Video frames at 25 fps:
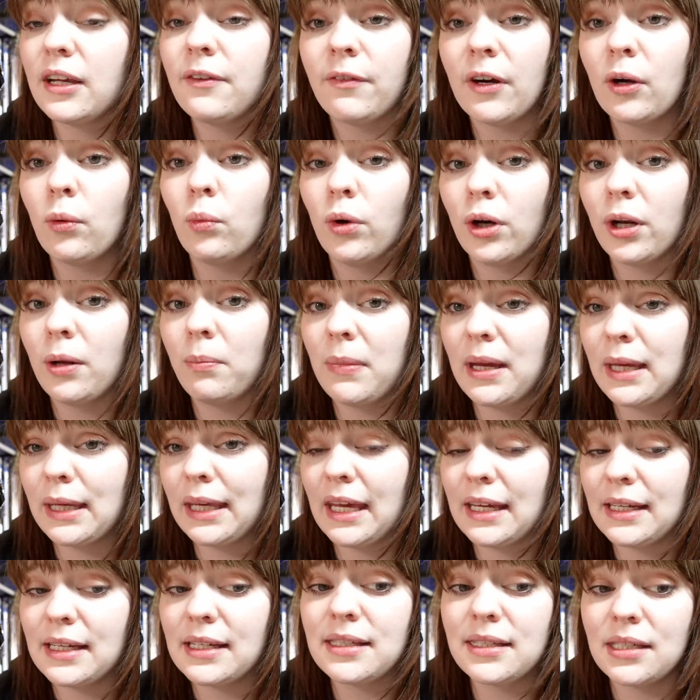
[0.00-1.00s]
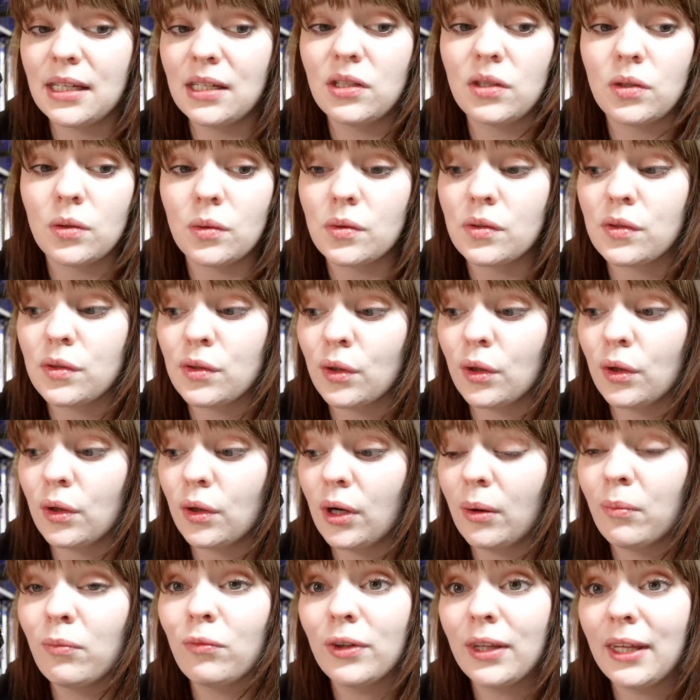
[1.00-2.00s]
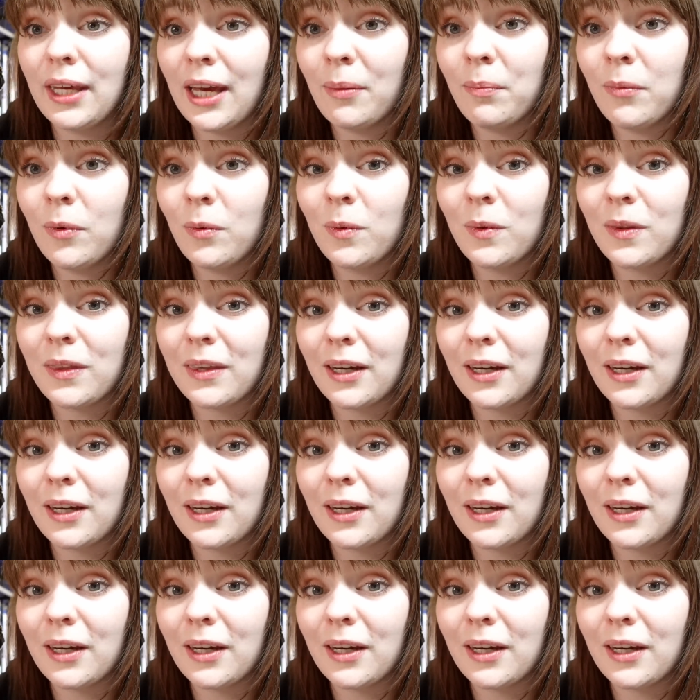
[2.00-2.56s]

if I want to make any stencils. So I'm really happy with